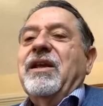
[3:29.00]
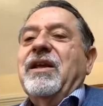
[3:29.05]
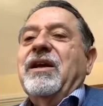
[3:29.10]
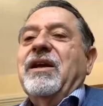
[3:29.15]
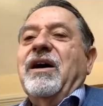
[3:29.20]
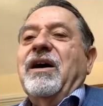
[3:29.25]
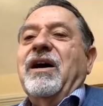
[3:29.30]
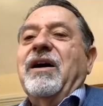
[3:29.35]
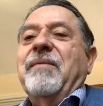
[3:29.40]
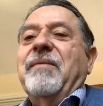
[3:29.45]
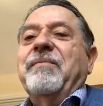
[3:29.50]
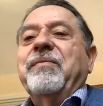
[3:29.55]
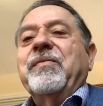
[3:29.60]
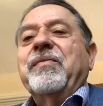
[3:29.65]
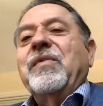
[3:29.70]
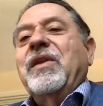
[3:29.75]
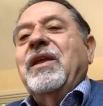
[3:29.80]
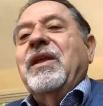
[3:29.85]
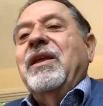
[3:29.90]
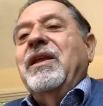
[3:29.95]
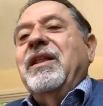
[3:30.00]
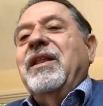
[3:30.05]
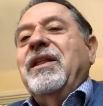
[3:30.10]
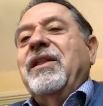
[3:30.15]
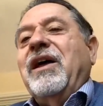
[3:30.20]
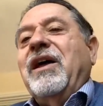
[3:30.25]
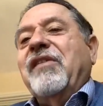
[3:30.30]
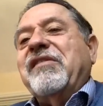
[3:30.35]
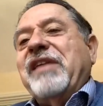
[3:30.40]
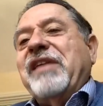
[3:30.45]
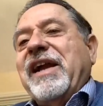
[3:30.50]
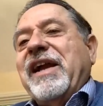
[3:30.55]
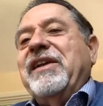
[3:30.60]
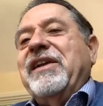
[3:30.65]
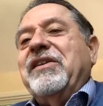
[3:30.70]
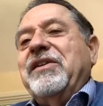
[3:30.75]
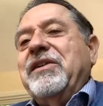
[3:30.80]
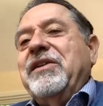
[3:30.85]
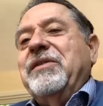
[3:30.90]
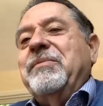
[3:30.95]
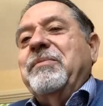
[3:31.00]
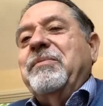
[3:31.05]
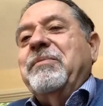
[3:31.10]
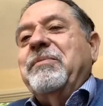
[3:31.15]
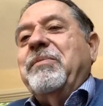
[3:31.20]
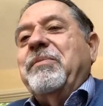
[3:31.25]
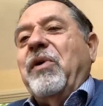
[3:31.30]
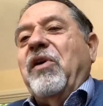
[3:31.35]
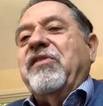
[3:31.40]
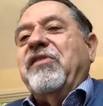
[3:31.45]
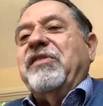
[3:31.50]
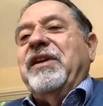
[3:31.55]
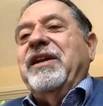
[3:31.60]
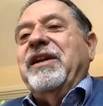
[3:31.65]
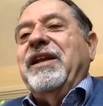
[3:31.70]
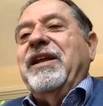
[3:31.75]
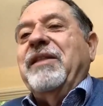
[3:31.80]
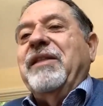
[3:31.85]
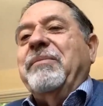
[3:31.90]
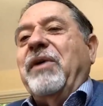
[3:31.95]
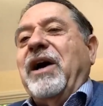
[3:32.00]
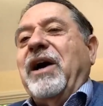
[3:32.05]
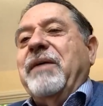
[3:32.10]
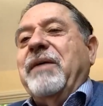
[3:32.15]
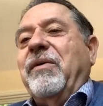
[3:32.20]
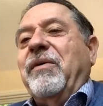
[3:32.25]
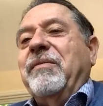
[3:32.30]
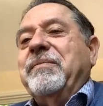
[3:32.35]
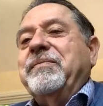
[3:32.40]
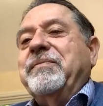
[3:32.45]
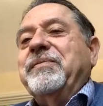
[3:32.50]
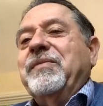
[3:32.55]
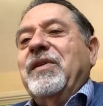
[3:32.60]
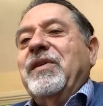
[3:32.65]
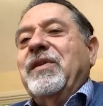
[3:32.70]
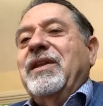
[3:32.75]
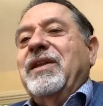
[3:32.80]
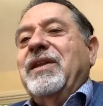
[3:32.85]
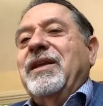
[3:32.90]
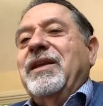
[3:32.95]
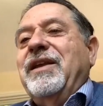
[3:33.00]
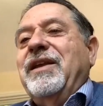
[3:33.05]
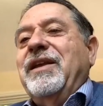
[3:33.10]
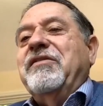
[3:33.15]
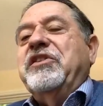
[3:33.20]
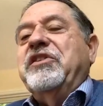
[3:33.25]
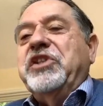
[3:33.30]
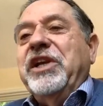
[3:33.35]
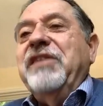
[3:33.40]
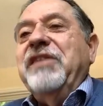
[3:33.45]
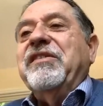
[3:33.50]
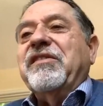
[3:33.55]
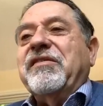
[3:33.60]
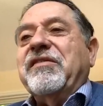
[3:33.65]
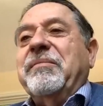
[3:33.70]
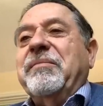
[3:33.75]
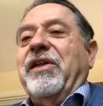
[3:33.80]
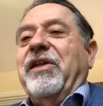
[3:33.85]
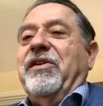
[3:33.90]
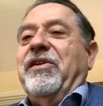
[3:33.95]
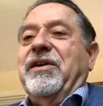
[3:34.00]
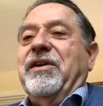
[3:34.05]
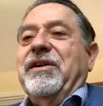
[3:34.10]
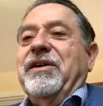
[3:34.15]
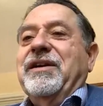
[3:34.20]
A second person in the Bible is Jesus' mother.